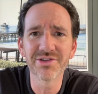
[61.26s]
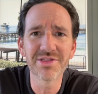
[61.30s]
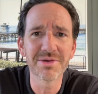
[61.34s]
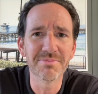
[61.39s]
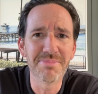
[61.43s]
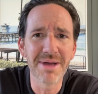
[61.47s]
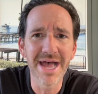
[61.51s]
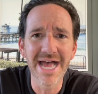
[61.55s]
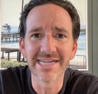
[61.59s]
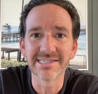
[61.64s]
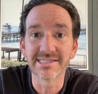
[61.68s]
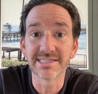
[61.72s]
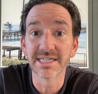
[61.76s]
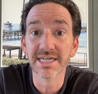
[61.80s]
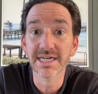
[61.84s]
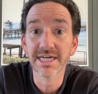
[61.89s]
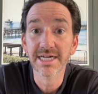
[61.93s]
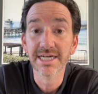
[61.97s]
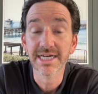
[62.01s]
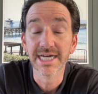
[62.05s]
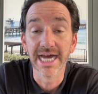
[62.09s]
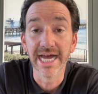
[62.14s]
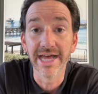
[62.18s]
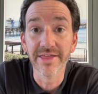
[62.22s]
the best.
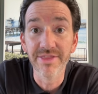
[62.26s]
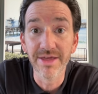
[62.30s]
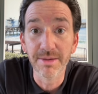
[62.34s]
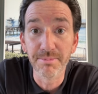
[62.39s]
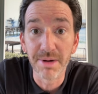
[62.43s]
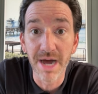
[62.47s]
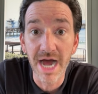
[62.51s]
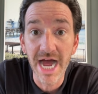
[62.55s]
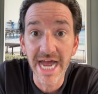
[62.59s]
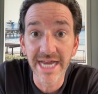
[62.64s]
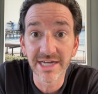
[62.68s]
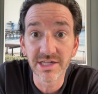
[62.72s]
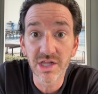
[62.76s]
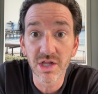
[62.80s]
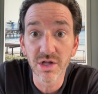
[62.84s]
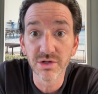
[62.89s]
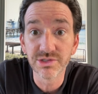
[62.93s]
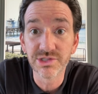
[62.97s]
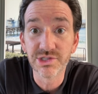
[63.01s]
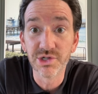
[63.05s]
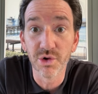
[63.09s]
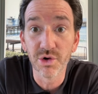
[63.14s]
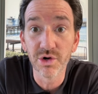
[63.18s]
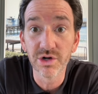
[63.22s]
And then behind
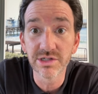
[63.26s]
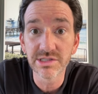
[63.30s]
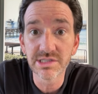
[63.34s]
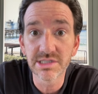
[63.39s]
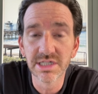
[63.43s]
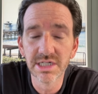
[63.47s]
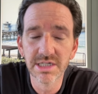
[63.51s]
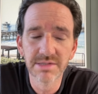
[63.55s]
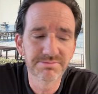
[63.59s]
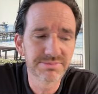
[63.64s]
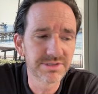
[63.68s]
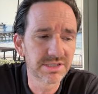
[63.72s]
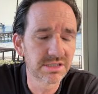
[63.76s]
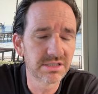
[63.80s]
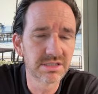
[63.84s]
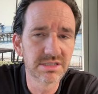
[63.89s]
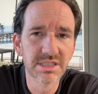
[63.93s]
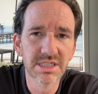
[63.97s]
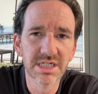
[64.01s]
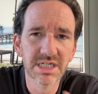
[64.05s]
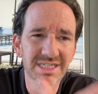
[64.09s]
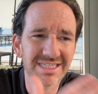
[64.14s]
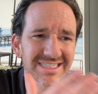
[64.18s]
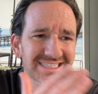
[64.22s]
closed doors,
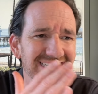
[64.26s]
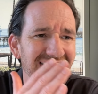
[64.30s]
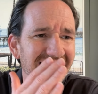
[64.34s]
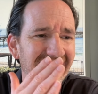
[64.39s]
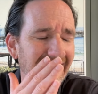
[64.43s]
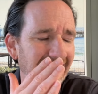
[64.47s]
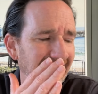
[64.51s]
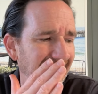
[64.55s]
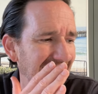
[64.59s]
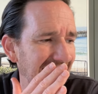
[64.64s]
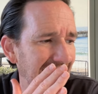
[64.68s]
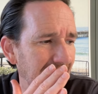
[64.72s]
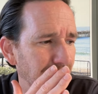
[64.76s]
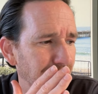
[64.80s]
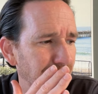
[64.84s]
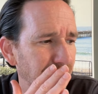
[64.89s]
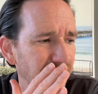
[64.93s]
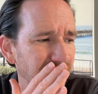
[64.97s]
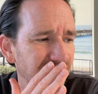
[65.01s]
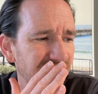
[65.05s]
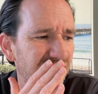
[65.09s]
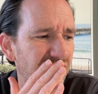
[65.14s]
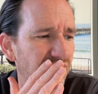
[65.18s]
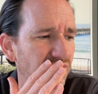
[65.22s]
that
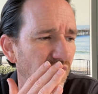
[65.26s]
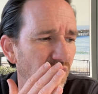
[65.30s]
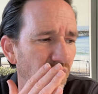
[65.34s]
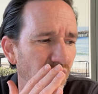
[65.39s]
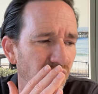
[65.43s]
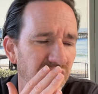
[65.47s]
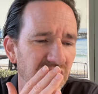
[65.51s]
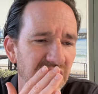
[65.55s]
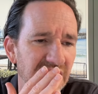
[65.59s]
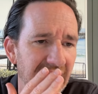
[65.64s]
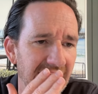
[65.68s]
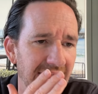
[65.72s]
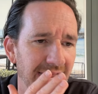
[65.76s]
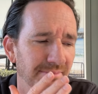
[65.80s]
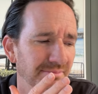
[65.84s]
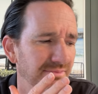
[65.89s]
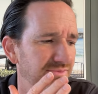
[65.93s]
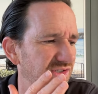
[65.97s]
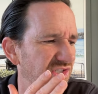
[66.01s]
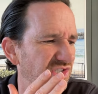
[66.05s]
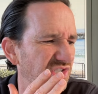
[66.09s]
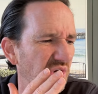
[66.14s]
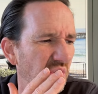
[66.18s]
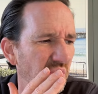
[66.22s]
Amber's so lame,
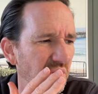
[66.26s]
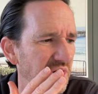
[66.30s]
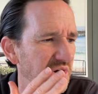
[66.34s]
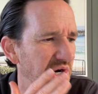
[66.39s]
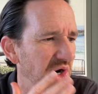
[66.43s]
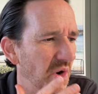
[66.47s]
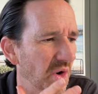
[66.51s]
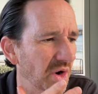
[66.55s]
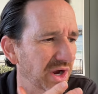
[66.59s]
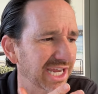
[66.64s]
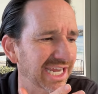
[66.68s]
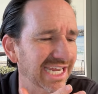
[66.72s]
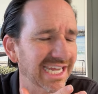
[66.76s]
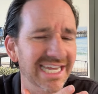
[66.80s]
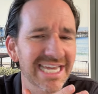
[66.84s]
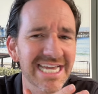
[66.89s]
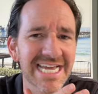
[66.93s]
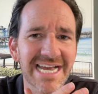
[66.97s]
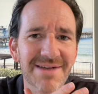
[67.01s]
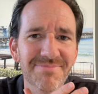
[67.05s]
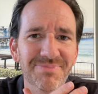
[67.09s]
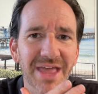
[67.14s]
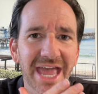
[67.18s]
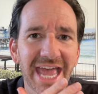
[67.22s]
so annoying.
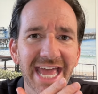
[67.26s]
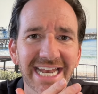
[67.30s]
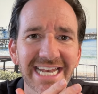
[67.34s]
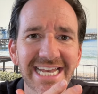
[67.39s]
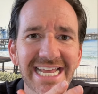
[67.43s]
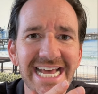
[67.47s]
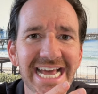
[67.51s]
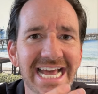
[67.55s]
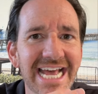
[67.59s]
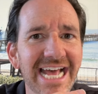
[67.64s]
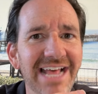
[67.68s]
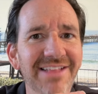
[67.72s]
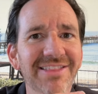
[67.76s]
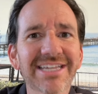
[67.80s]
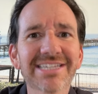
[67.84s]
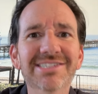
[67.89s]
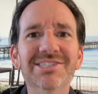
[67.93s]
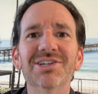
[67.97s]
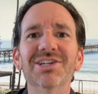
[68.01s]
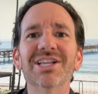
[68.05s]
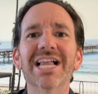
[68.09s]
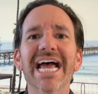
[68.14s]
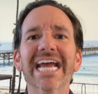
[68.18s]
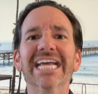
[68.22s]
And these
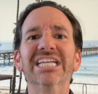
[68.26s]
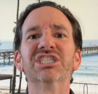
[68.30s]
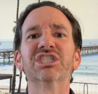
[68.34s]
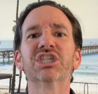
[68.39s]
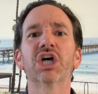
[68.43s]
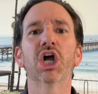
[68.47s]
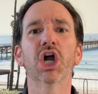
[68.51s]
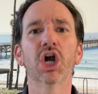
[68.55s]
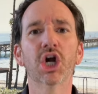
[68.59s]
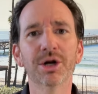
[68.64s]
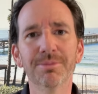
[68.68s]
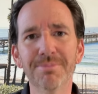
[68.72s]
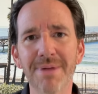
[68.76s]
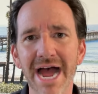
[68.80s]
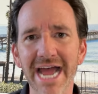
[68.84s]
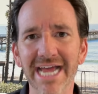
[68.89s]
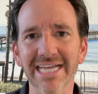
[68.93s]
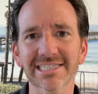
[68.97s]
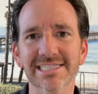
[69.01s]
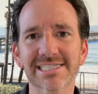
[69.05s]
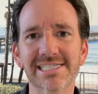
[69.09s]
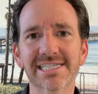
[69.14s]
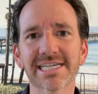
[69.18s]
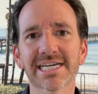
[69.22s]
are like
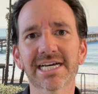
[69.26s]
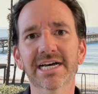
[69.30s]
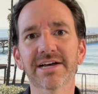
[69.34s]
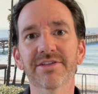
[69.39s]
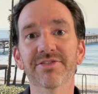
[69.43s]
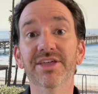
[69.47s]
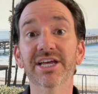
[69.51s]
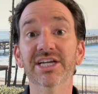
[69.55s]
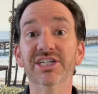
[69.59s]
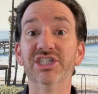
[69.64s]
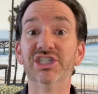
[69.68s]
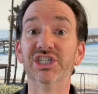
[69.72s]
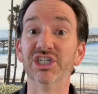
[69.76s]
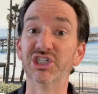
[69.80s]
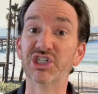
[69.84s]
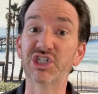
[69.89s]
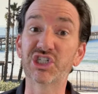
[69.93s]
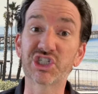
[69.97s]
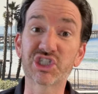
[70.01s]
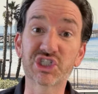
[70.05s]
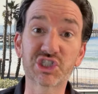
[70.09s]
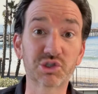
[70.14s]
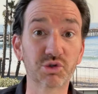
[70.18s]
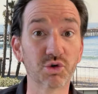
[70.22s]
termites that
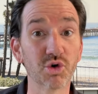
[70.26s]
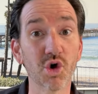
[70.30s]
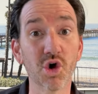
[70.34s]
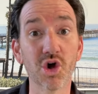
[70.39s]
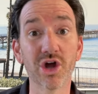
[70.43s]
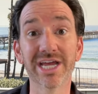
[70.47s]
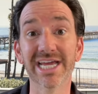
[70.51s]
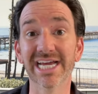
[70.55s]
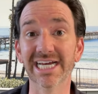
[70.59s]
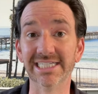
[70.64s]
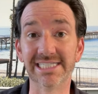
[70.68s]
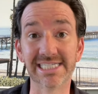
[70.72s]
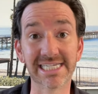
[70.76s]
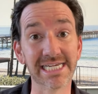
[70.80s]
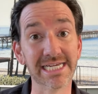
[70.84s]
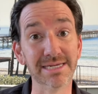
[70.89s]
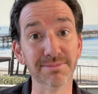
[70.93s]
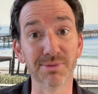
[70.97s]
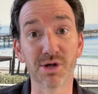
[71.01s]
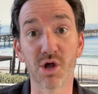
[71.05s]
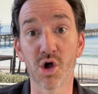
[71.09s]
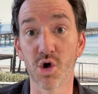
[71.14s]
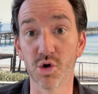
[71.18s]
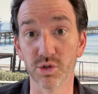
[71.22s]
destroy a
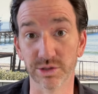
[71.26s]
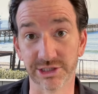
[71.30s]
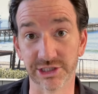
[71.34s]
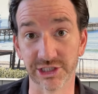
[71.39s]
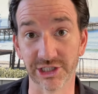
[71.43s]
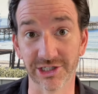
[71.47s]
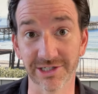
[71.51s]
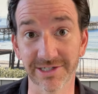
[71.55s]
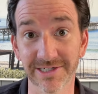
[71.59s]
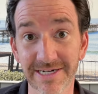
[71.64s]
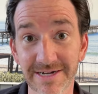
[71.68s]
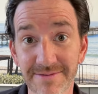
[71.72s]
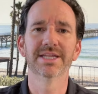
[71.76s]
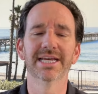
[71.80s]
team culture.